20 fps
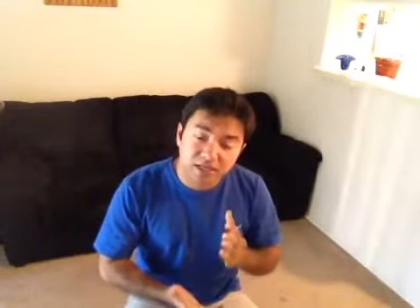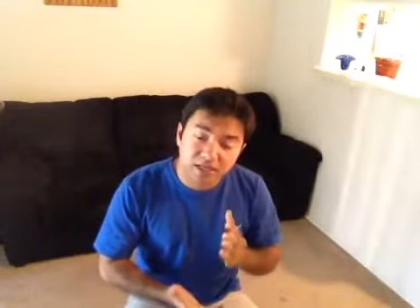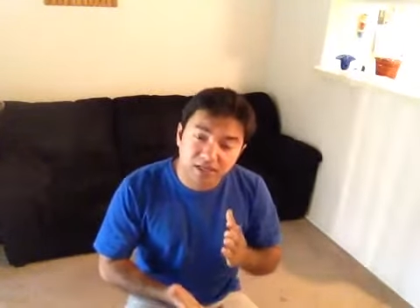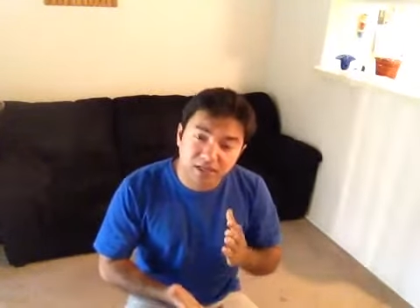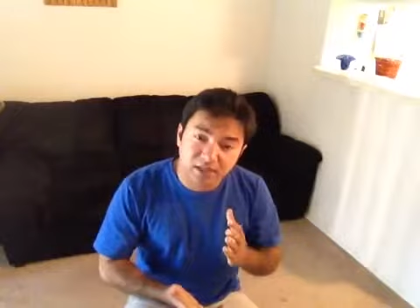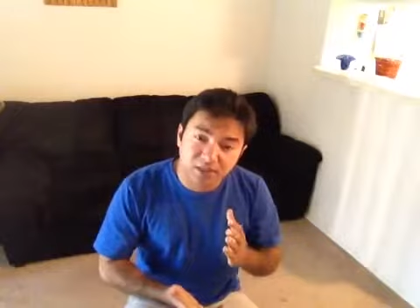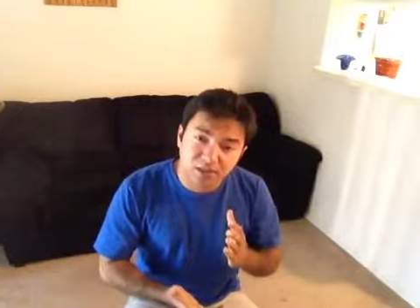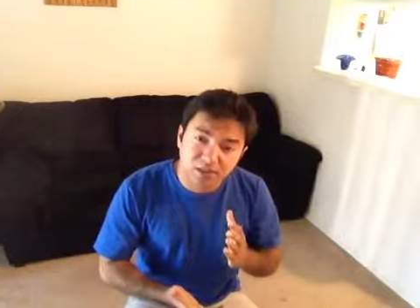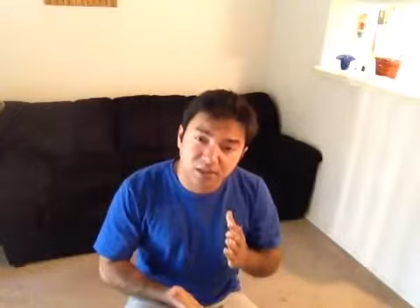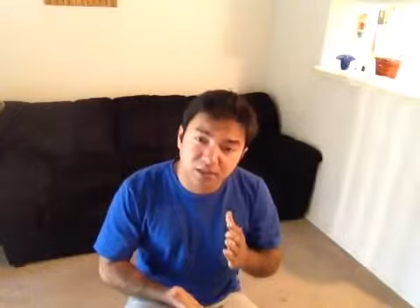
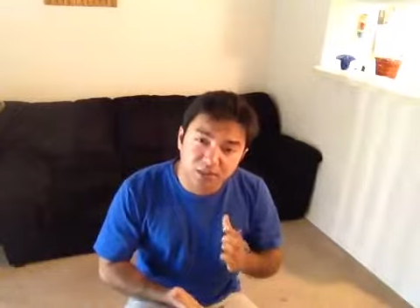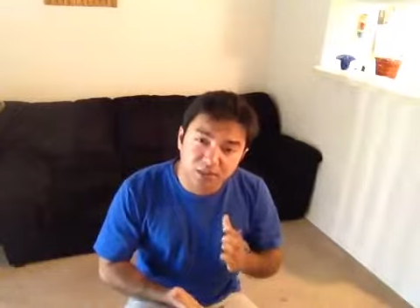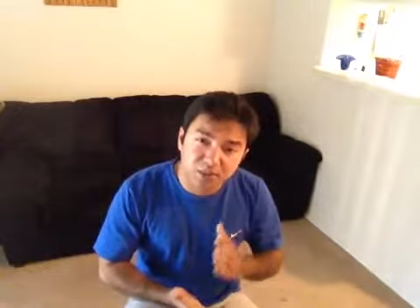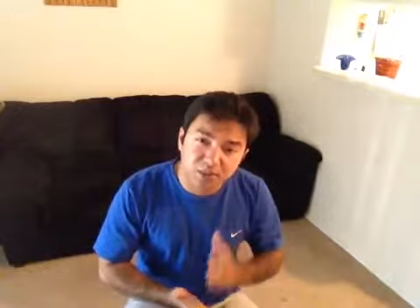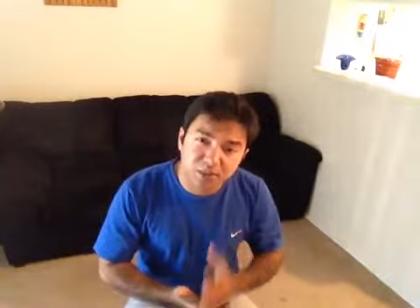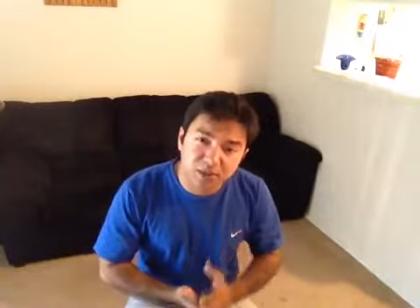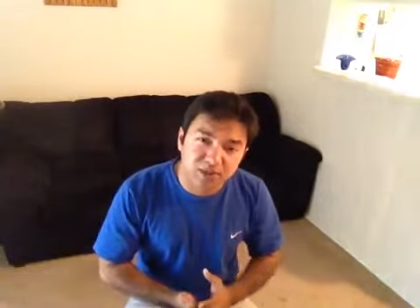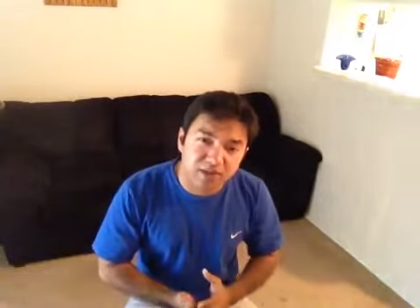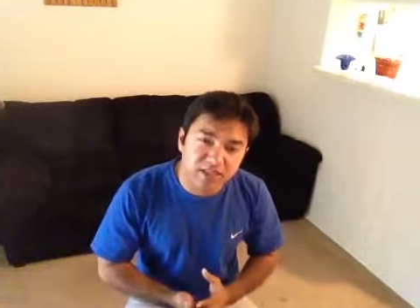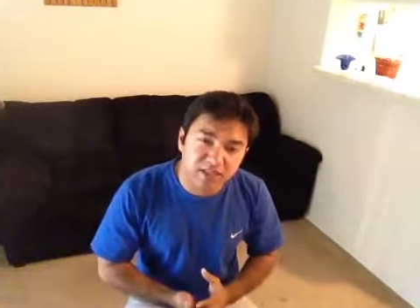you know,
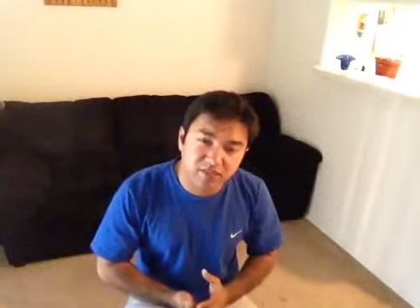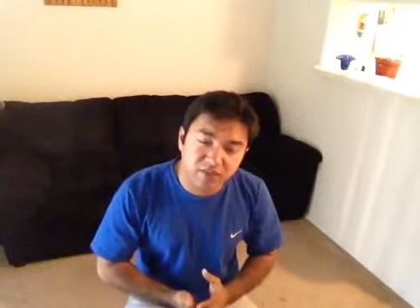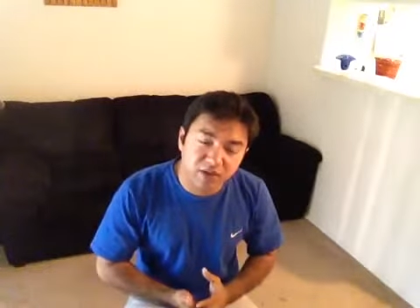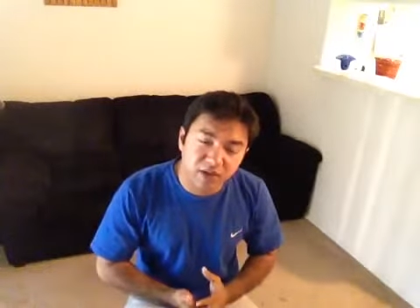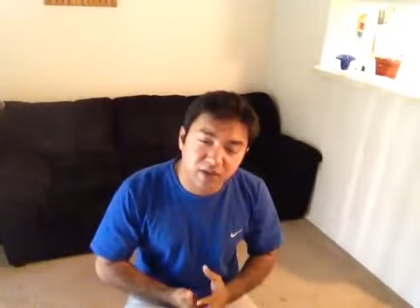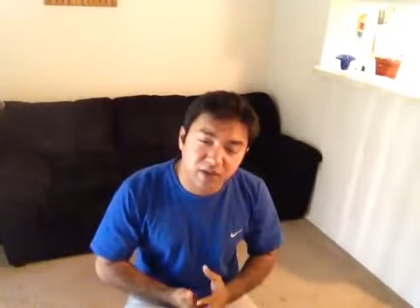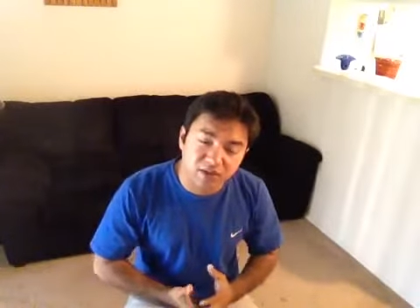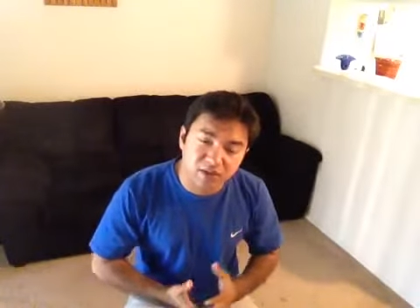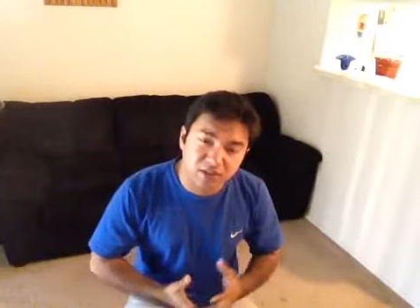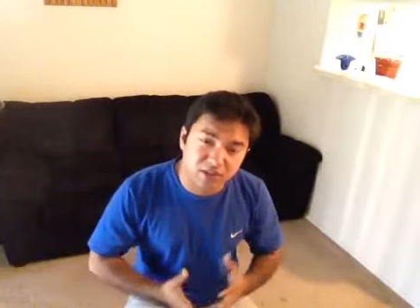human rights
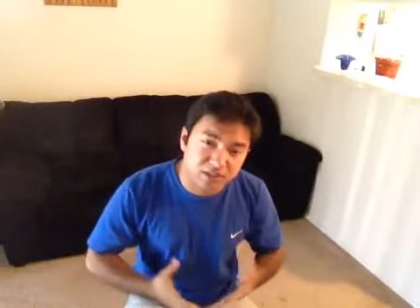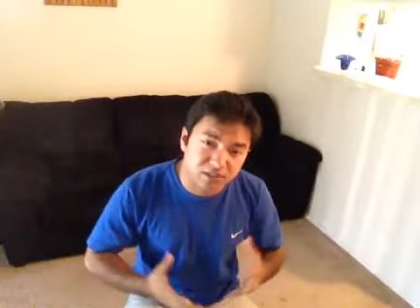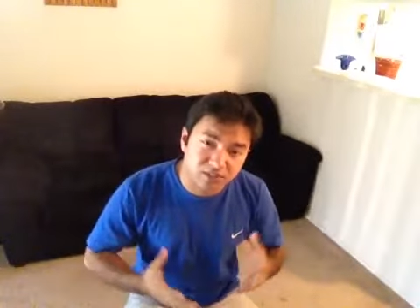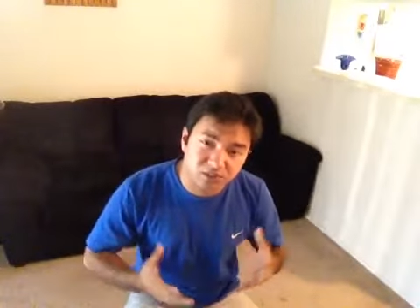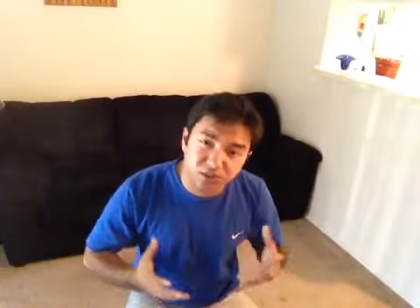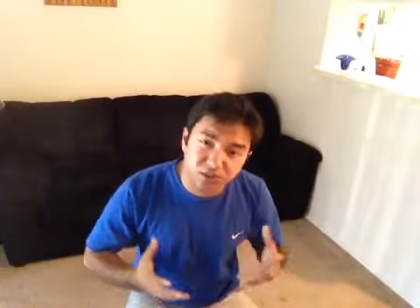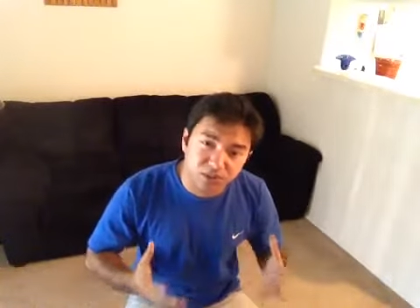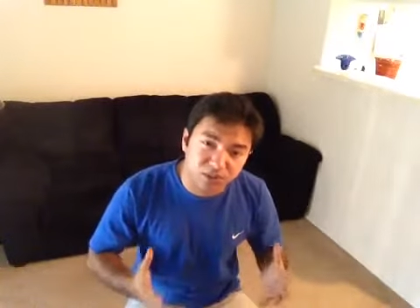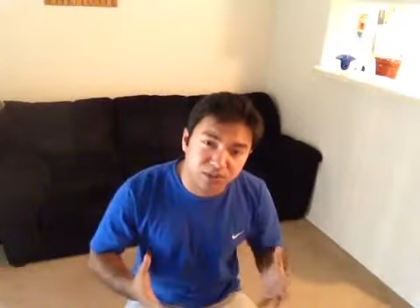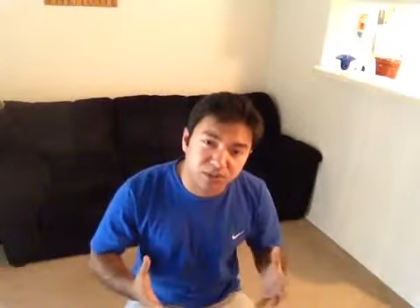violation is
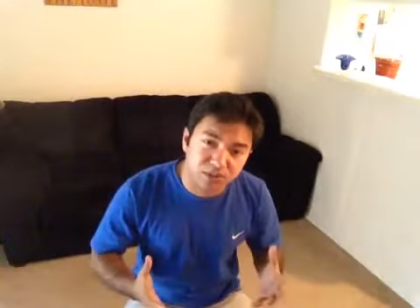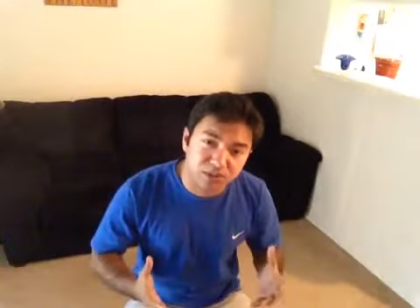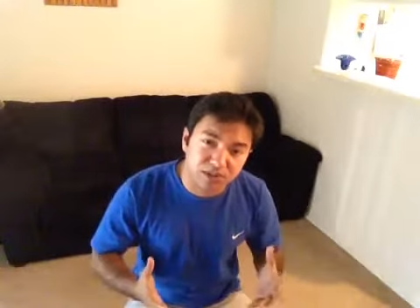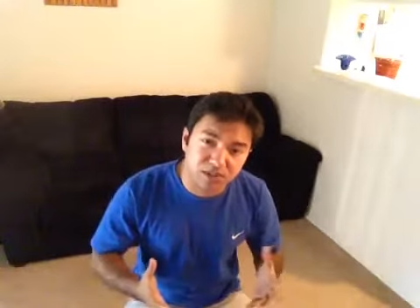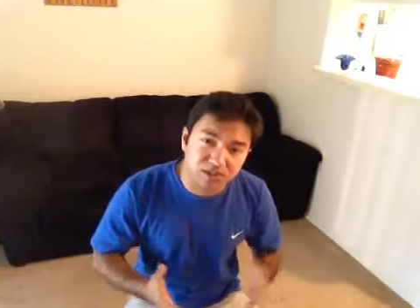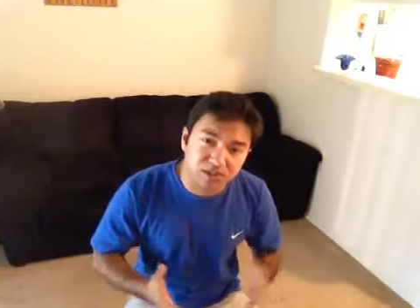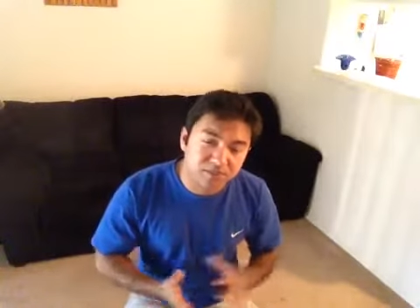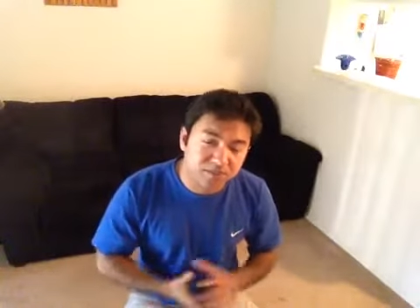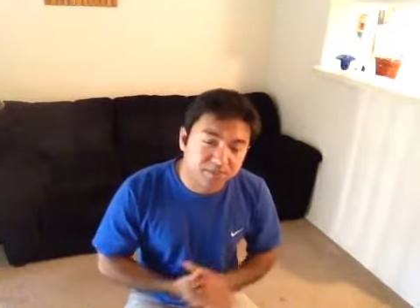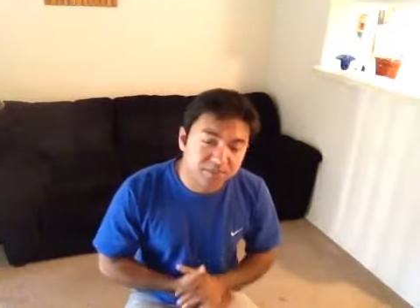going on
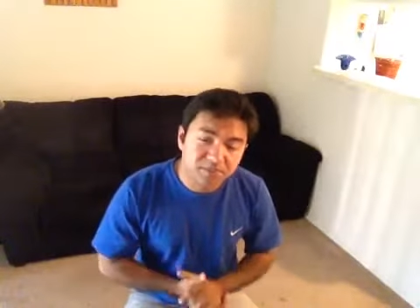there.